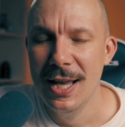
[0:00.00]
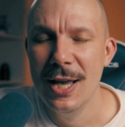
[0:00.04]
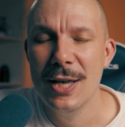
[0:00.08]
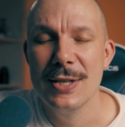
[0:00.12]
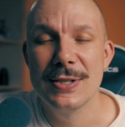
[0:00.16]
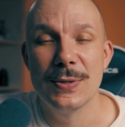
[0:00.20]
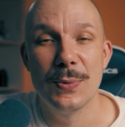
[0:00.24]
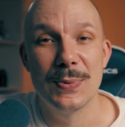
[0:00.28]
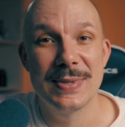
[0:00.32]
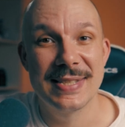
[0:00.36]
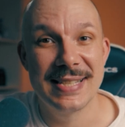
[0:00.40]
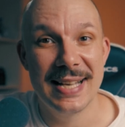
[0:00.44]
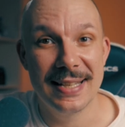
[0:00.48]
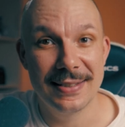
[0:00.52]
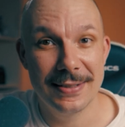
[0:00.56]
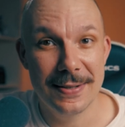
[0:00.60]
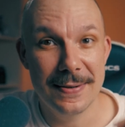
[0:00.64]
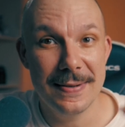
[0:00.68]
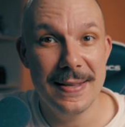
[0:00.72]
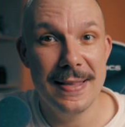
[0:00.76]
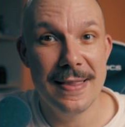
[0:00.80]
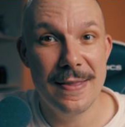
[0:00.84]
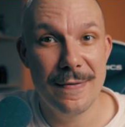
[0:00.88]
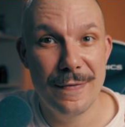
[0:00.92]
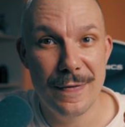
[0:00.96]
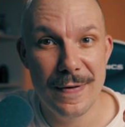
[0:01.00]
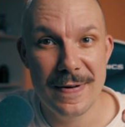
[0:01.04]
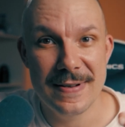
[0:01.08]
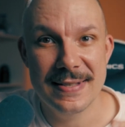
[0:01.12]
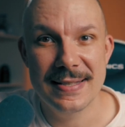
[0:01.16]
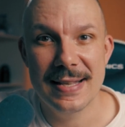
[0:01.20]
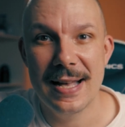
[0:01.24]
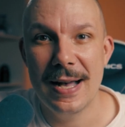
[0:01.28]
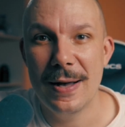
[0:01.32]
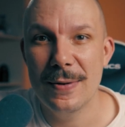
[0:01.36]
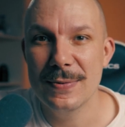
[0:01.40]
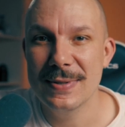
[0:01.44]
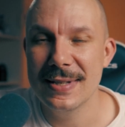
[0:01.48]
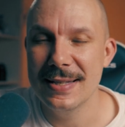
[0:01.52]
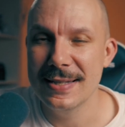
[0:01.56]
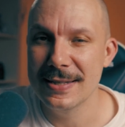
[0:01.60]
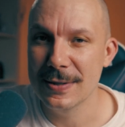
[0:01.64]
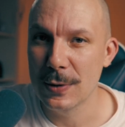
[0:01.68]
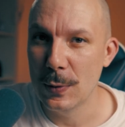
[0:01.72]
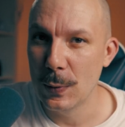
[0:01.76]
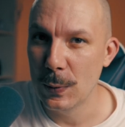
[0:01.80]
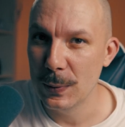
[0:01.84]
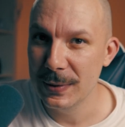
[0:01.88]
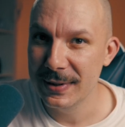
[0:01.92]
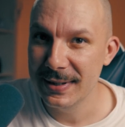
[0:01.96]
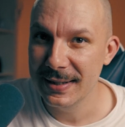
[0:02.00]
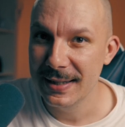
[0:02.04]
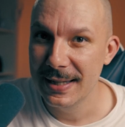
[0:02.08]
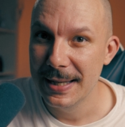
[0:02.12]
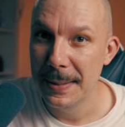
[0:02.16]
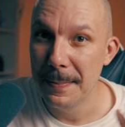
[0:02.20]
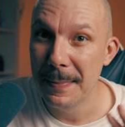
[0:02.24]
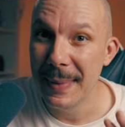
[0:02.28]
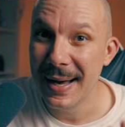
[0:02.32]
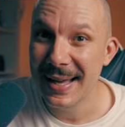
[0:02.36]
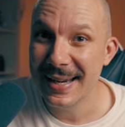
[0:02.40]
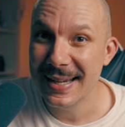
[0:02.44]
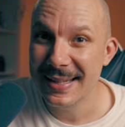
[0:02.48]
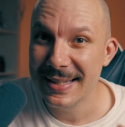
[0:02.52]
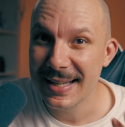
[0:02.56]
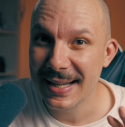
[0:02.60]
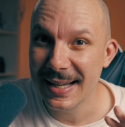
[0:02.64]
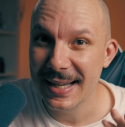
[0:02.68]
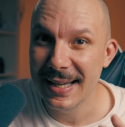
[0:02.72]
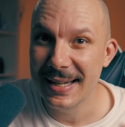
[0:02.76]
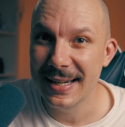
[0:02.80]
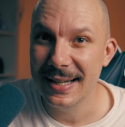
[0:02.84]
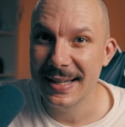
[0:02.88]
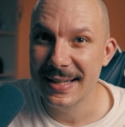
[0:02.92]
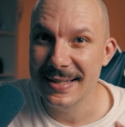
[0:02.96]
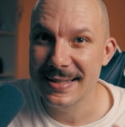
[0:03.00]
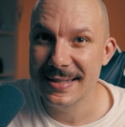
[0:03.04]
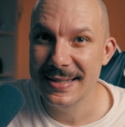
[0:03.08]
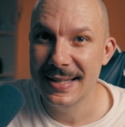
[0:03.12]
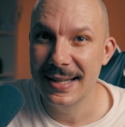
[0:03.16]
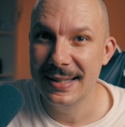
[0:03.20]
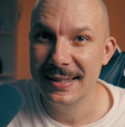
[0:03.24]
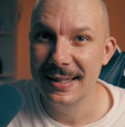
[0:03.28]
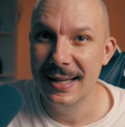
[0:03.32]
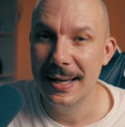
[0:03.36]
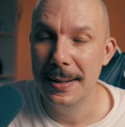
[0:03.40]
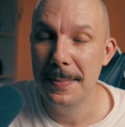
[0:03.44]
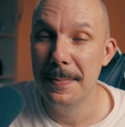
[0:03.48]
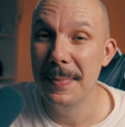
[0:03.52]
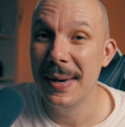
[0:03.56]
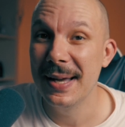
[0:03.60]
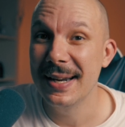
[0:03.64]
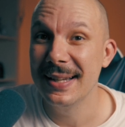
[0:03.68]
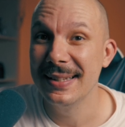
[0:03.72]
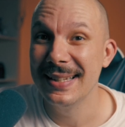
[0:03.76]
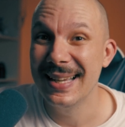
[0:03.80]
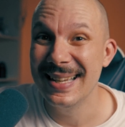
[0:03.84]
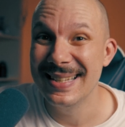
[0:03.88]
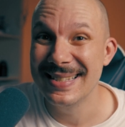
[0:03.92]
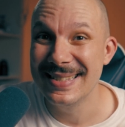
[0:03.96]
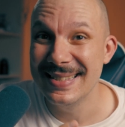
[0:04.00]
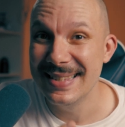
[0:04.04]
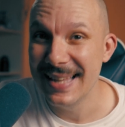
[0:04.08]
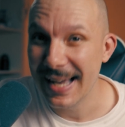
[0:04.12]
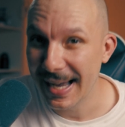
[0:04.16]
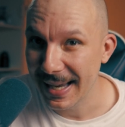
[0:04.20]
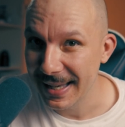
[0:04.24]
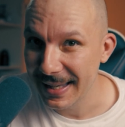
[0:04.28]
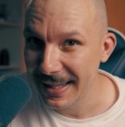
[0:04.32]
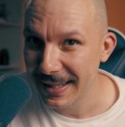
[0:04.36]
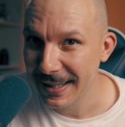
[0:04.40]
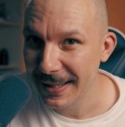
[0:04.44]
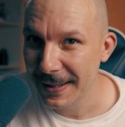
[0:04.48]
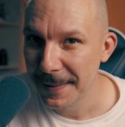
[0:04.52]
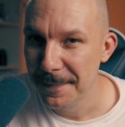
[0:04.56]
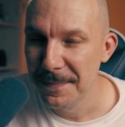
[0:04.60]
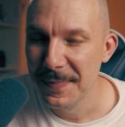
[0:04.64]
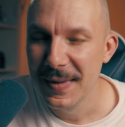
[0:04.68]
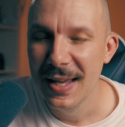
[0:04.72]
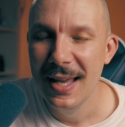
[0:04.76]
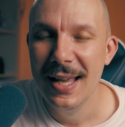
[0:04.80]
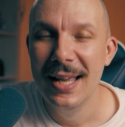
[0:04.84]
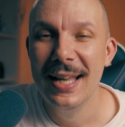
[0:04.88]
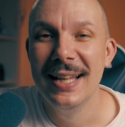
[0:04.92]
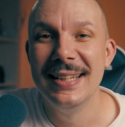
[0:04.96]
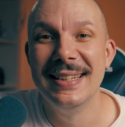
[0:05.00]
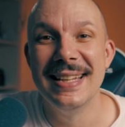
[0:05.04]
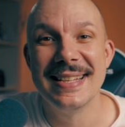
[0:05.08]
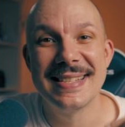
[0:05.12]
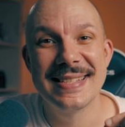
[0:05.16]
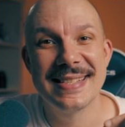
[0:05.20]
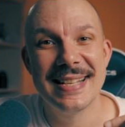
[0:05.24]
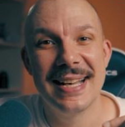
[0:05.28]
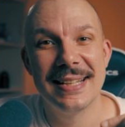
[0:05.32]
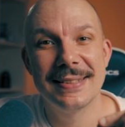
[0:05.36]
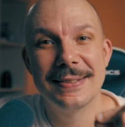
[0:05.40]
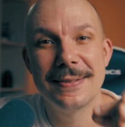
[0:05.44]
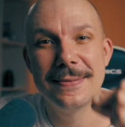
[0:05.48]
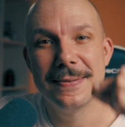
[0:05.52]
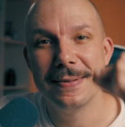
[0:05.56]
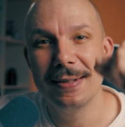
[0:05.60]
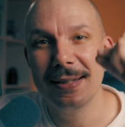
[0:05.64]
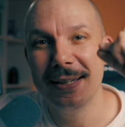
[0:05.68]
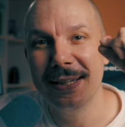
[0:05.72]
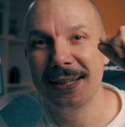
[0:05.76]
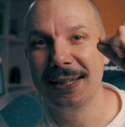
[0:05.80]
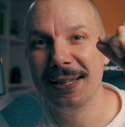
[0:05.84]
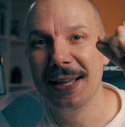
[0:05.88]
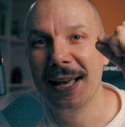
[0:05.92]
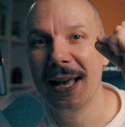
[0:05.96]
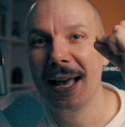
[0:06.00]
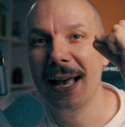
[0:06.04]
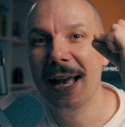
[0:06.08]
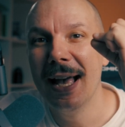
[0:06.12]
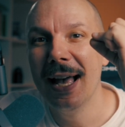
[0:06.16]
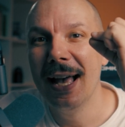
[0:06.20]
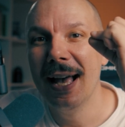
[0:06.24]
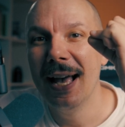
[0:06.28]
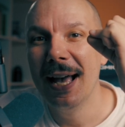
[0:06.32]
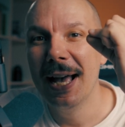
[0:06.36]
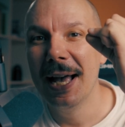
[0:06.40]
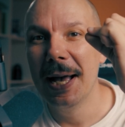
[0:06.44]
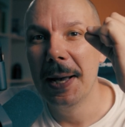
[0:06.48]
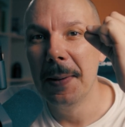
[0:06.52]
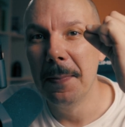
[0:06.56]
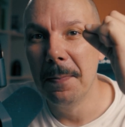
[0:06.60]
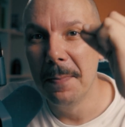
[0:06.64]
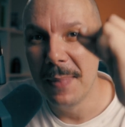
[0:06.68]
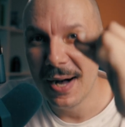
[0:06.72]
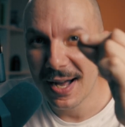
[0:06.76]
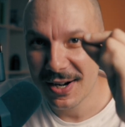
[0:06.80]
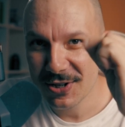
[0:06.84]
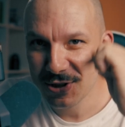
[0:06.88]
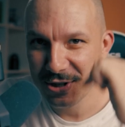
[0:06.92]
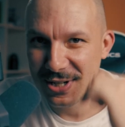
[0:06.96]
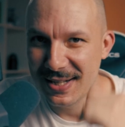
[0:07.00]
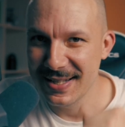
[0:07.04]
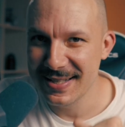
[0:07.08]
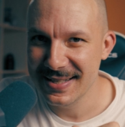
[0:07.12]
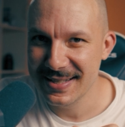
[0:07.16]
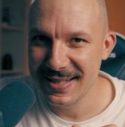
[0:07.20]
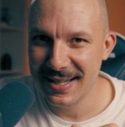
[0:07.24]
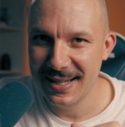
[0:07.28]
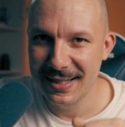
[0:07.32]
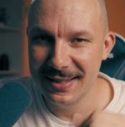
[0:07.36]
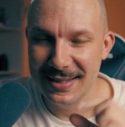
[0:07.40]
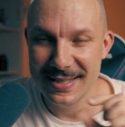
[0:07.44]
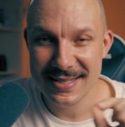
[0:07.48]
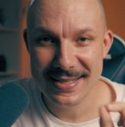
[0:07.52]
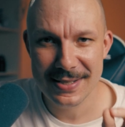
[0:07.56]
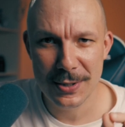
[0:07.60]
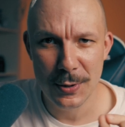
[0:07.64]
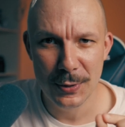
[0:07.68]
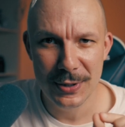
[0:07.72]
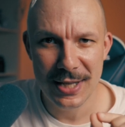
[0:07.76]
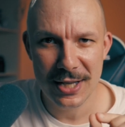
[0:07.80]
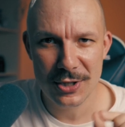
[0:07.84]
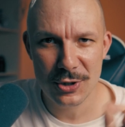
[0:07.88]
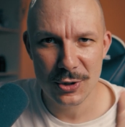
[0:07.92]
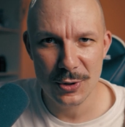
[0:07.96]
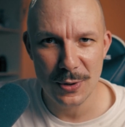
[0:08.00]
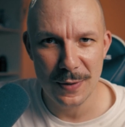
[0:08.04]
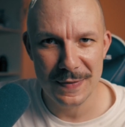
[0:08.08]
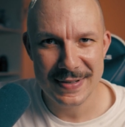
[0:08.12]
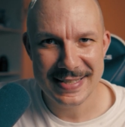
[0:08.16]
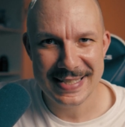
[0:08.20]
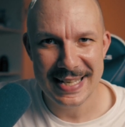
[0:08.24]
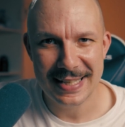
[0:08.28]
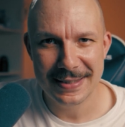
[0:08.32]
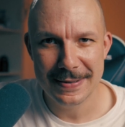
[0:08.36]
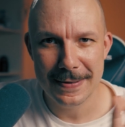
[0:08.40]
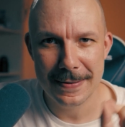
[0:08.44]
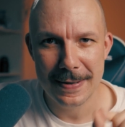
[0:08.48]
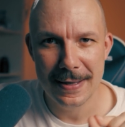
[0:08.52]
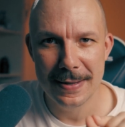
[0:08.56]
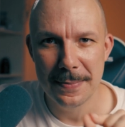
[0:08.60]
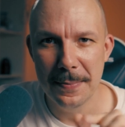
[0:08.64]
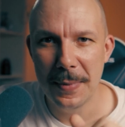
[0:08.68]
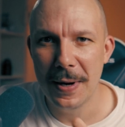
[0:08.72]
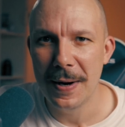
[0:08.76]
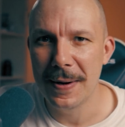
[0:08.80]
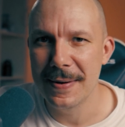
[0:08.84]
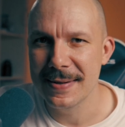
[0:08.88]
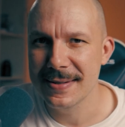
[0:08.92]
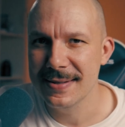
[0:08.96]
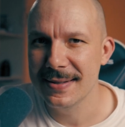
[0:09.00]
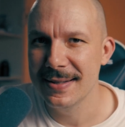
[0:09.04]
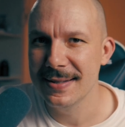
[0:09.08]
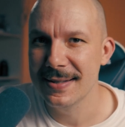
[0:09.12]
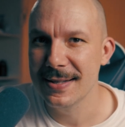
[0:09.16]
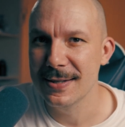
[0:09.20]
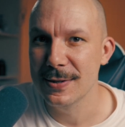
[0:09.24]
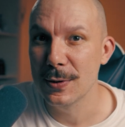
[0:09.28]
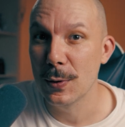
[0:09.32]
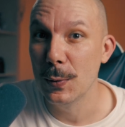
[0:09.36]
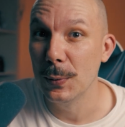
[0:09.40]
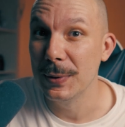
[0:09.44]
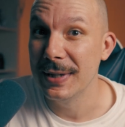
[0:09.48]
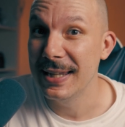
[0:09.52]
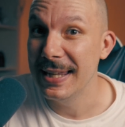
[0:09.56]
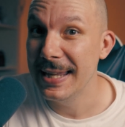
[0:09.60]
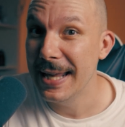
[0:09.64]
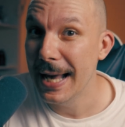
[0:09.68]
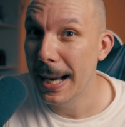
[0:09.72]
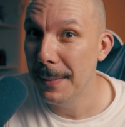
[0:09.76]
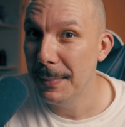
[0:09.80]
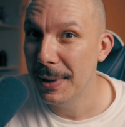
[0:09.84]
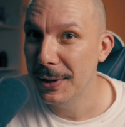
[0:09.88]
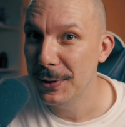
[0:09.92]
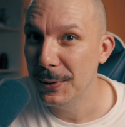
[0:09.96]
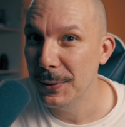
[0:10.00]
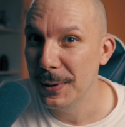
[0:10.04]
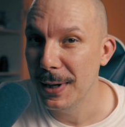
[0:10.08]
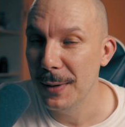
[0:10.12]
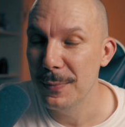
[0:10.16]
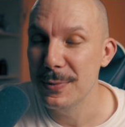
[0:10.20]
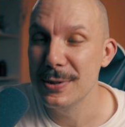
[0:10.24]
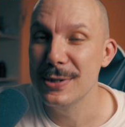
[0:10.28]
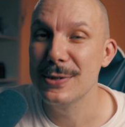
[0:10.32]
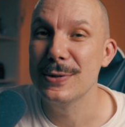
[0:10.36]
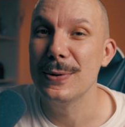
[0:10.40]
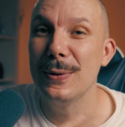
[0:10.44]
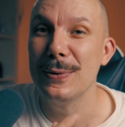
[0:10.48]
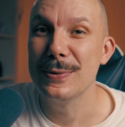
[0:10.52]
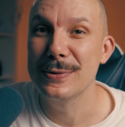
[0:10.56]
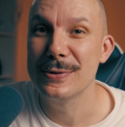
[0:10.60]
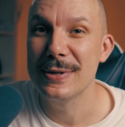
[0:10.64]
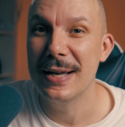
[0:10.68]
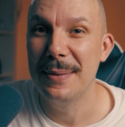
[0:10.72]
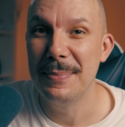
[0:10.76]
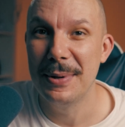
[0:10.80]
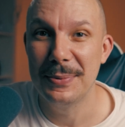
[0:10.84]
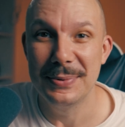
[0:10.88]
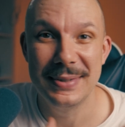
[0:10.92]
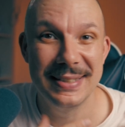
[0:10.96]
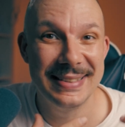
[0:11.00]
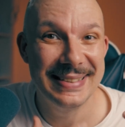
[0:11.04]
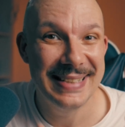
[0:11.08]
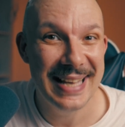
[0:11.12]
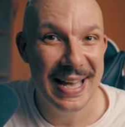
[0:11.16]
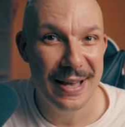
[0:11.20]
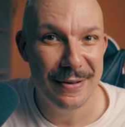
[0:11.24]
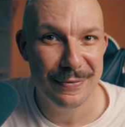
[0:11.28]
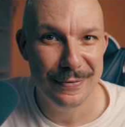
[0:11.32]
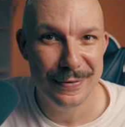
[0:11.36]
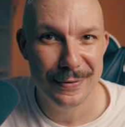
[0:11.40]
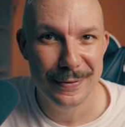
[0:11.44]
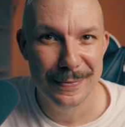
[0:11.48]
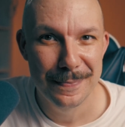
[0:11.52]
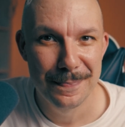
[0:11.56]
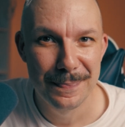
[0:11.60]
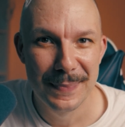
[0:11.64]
So Saturn in the 1st house is called Marana Karakastana. Marana is dying. The Saturn in Martial sign, this connection of Saturn and Mars, this is called Yama Yoga, which is also about the death.